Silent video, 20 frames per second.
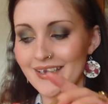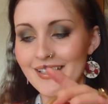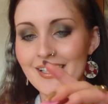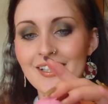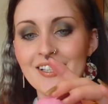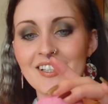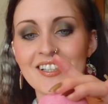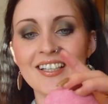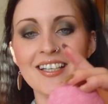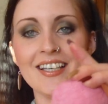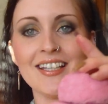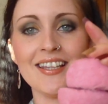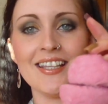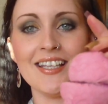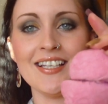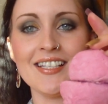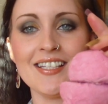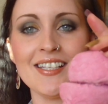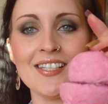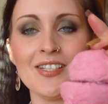They look like
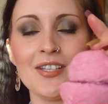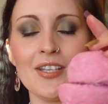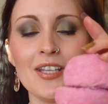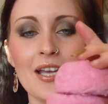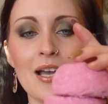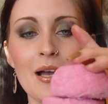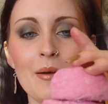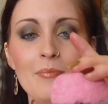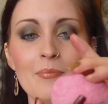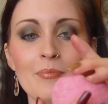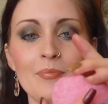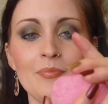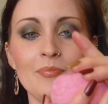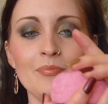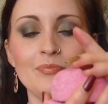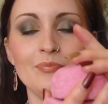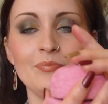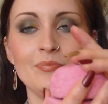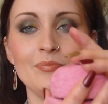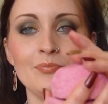this. So they come
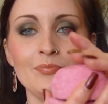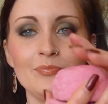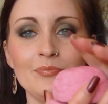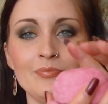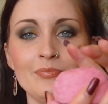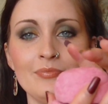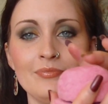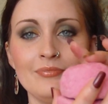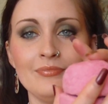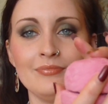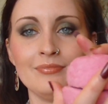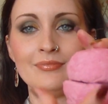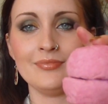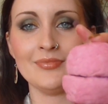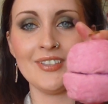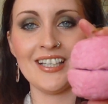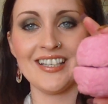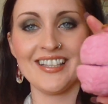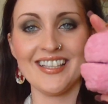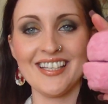
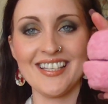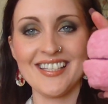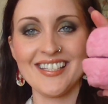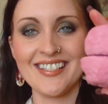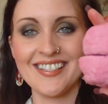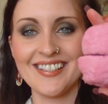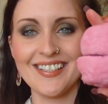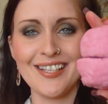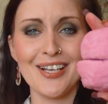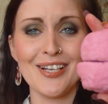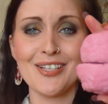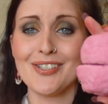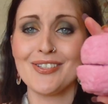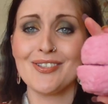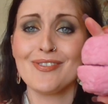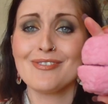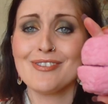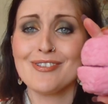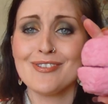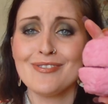like this. They're
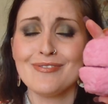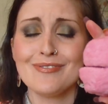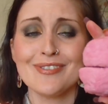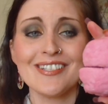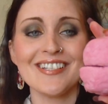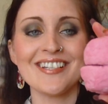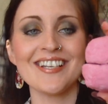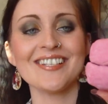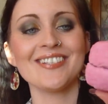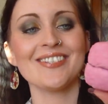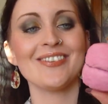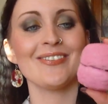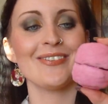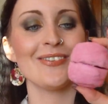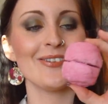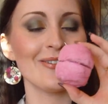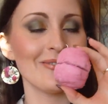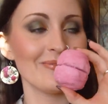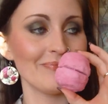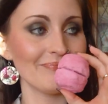so cute. They're
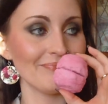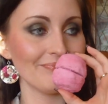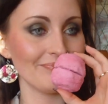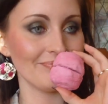so cute.